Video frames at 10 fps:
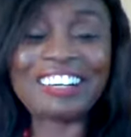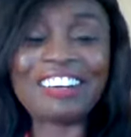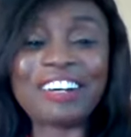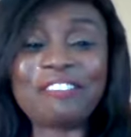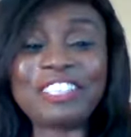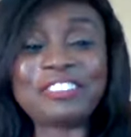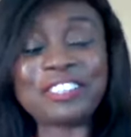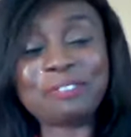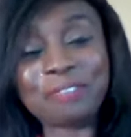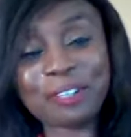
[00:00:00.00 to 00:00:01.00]
uh, which
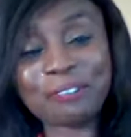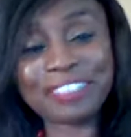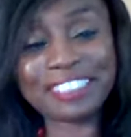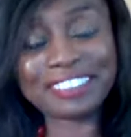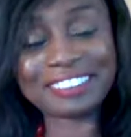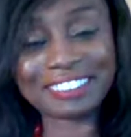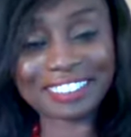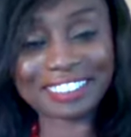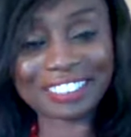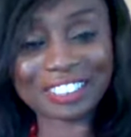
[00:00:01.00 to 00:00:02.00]
was published
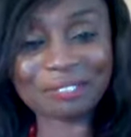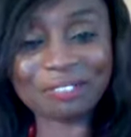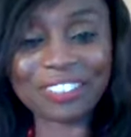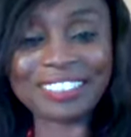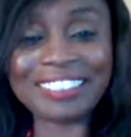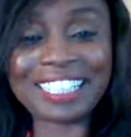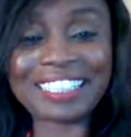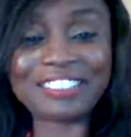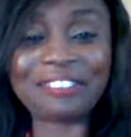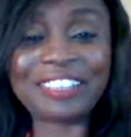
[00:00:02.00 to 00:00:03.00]
just this month
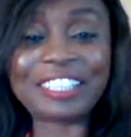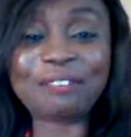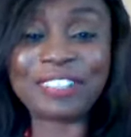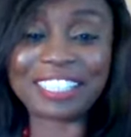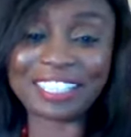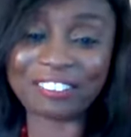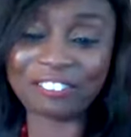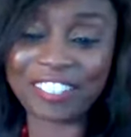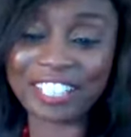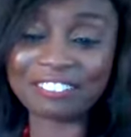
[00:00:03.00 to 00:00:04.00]
and is already
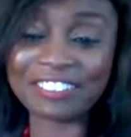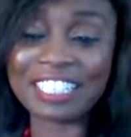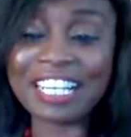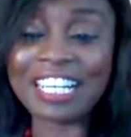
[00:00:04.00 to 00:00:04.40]
making waves